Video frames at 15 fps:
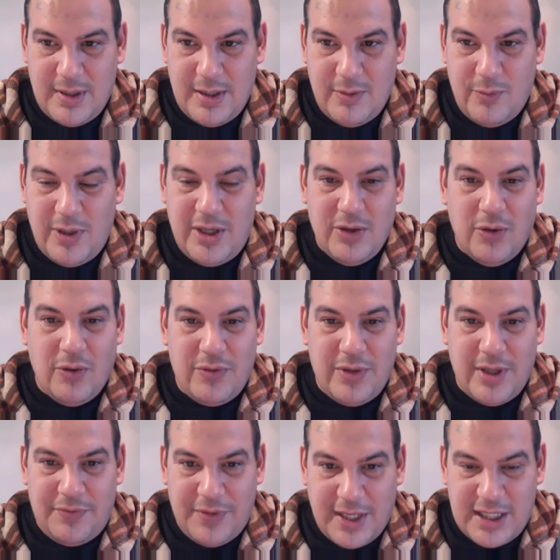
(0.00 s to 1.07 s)
We know
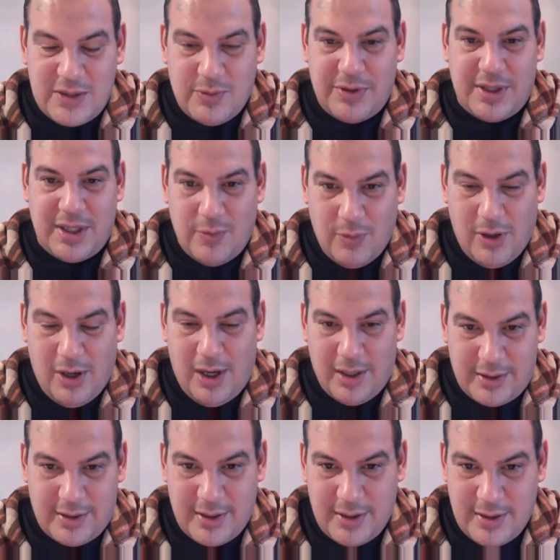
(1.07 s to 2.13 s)
that that's what they
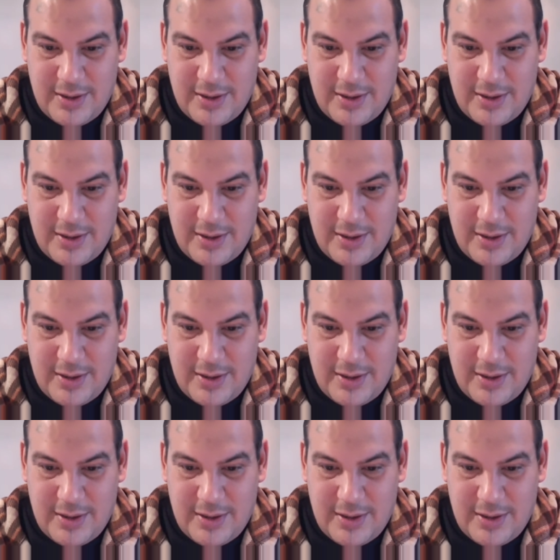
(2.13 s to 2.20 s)
want.